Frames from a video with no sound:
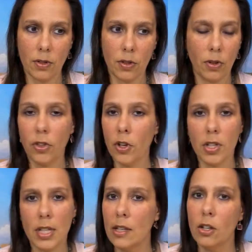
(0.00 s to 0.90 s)
you're
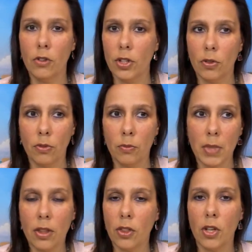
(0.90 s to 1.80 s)
30, you're in your
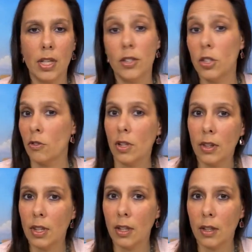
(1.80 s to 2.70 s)
mid-30s, you're
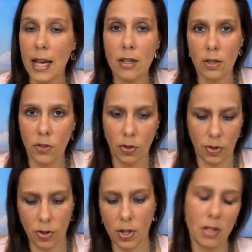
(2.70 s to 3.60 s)
at the end of your
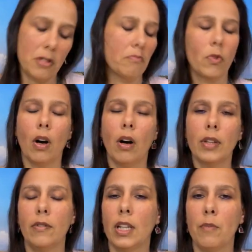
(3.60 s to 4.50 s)
30s. Oh, I've
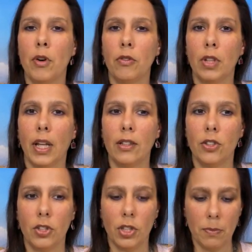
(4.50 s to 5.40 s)
given up on
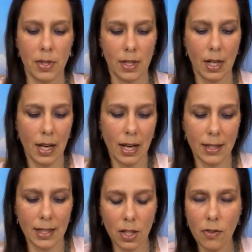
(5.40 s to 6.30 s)
relationships.
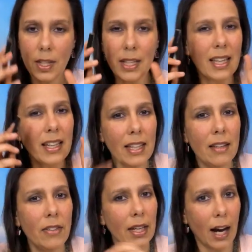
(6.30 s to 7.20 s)
Instead of thinking
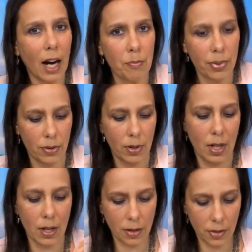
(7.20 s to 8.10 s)
giving up,
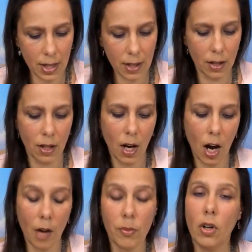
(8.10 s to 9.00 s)
think
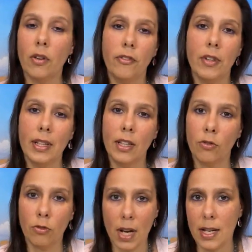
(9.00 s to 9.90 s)
I'm not
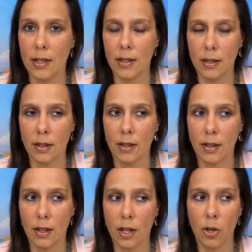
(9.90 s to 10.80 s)
feeling ready.
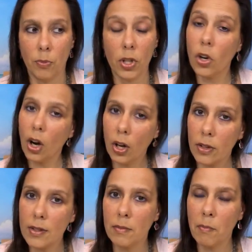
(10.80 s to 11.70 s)

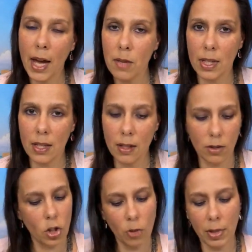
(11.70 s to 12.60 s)
Because maybe
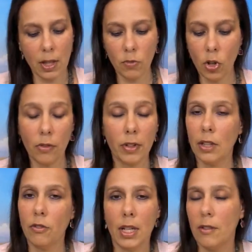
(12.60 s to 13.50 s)
you could be not
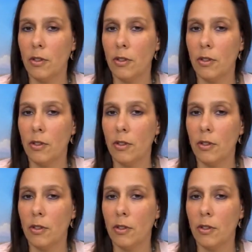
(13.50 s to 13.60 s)
feeling ready